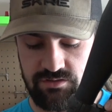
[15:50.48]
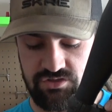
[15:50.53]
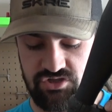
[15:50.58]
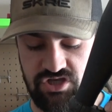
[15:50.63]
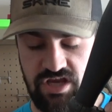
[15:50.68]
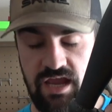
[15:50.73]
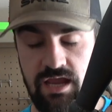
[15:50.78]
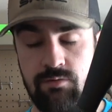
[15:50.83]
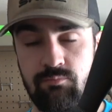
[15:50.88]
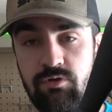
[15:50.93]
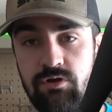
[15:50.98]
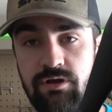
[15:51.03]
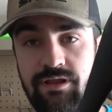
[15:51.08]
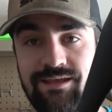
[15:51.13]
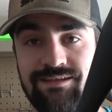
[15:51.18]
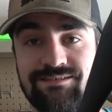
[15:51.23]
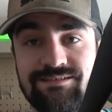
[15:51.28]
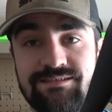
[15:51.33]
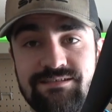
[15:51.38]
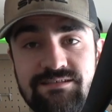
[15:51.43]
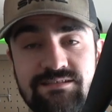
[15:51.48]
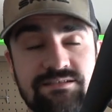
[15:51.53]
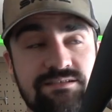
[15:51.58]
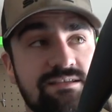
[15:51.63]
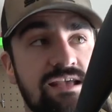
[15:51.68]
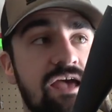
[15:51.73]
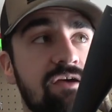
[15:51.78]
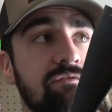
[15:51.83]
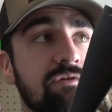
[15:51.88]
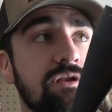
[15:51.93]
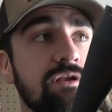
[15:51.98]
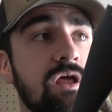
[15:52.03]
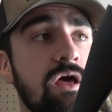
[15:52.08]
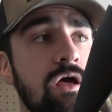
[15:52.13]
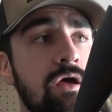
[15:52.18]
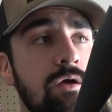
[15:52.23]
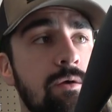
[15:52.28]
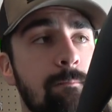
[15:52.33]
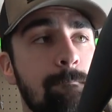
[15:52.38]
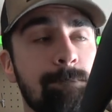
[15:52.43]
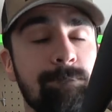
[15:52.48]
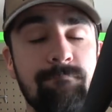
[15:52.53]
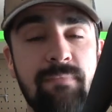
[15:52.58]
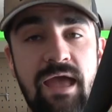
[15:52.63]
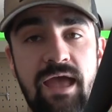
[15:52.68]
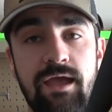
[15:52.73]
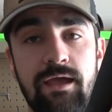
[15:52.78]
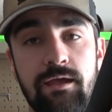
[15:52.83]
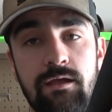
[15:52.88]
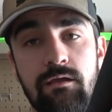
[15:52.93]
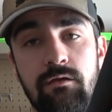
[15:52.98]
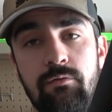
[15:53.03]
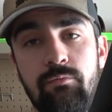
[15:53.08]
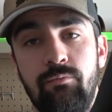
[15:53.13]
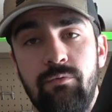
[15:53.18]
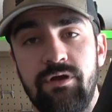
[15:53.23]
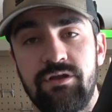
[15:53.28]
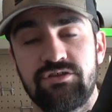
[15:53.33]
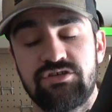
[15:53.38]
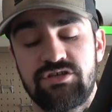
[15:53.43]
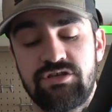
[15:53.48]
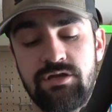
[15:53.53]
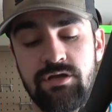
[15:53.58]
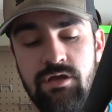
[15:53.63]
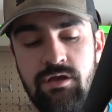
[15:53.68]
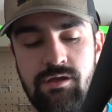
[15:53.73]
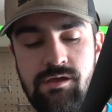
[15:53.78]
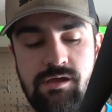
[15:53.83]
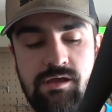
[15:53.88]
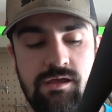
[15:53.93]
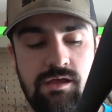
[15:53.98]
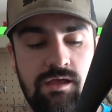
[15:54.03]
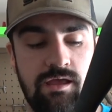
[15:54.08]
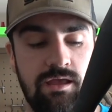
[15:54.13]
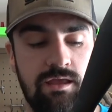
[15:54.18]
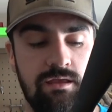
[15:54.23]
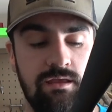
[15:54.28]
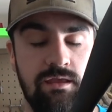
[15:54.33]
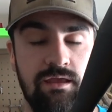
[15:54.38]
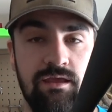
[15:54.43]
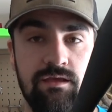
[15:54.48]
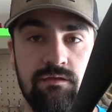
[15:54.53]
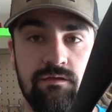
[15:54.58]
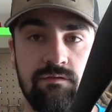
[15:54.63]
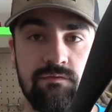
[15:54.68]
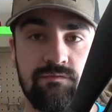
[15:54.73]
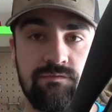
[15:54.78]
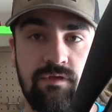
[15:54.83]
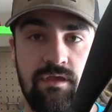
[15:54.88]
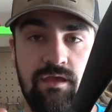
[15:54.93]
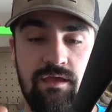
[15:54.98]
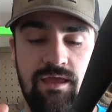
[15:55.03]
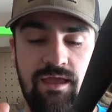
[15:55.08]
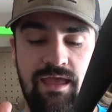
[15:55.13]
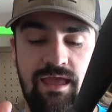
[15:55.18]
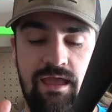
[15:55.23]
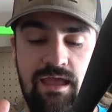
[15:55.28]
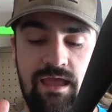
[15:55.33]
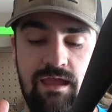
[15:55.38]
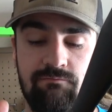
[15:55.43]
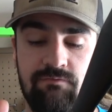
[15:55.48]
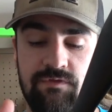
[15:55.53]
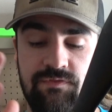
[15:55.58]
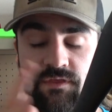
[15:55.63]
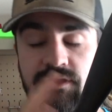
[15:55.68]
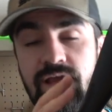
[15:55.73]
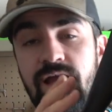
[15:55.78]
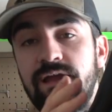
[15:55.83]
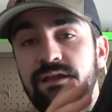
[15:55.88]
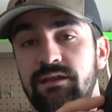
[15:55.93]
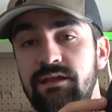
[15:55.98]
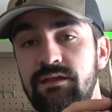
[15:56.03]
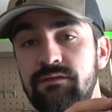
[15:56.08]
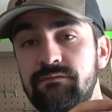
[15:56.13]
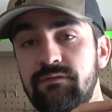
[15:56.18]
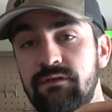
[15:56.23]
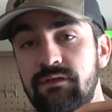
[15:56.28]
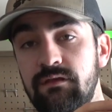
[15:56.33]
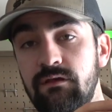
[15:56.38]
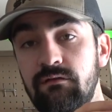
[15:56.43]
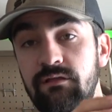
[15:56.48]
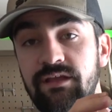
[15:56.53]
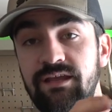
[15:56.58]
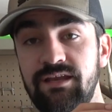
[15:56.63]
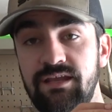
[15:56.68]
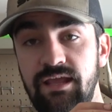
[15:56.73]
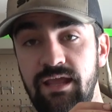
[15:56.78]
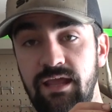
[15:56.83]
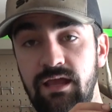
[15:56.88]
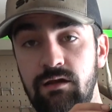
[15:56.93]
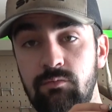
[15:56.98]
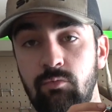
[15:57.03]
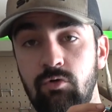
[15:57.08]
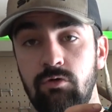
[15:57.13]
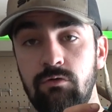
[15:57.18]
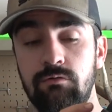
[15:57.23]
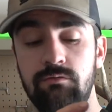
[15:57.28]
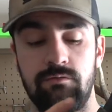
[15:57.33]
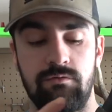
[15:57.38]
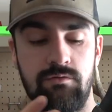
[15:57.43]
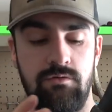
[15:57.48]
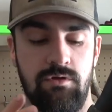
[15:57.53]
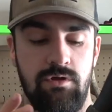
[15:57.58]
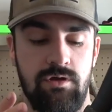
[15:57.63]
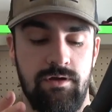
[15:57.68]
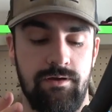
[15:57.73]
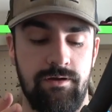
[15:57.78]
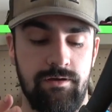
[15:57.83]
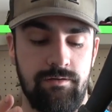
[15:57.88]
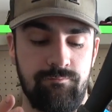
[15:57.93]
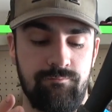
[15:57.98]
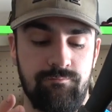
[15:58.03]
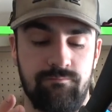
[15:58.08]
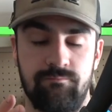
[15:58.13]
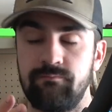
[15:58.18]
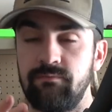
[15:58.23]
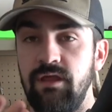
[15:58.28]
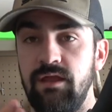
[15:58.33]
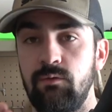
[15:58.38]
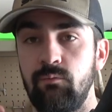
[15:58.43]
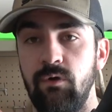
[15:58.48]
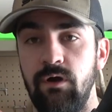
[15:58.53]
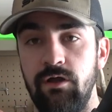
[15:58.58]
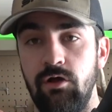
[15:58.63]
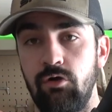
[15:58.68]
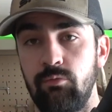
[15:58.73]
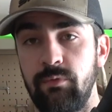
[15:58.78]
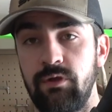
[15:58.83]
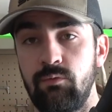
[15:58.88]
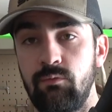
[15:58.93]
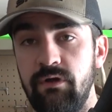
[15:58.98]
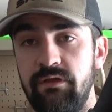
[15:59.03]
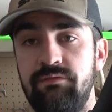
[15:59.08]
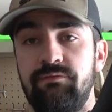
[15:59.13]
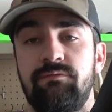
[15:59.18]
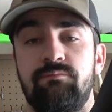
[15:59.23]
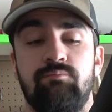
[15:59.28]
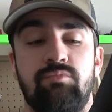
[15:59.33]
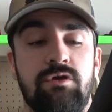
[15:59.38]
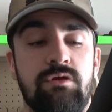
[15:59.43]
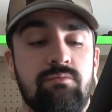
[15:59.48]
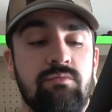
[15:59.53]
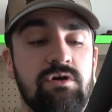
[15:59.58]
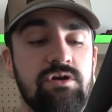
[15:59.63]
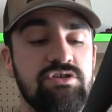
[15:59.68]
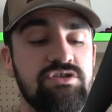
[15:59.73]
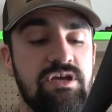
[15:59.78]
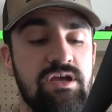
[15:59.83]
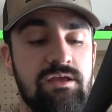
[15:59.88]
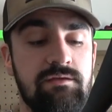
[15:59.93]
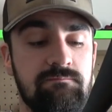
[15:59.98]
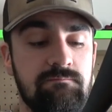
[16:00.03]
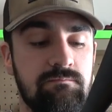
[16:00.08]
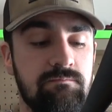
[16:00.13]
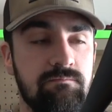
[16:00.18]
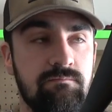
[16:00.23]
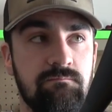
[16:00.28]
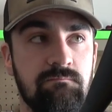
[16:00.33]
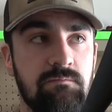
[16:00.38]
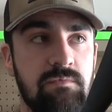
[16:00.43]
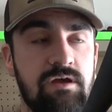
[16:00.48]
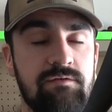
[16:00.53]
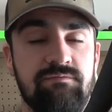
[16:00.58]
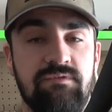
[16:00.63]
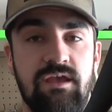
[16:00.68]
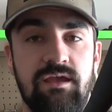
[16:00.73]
chambered in 7 meg, which is everything I need to kill any animal in Wyoming with, pretty much. I've